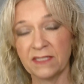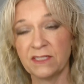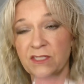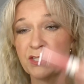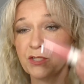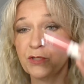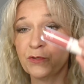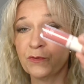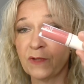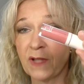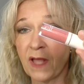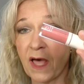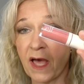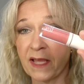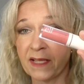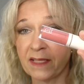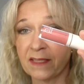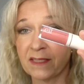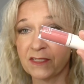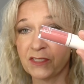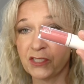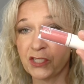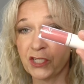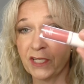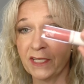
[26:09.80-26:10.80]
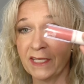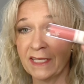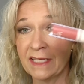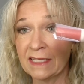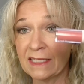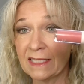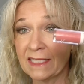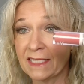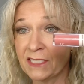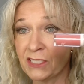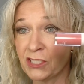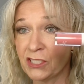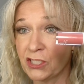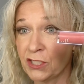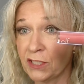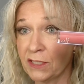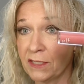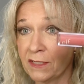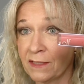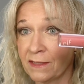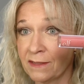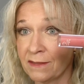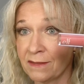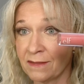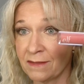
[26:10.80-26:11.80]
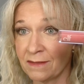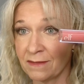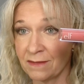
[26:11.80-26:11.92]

I do like the Cheeky Lychee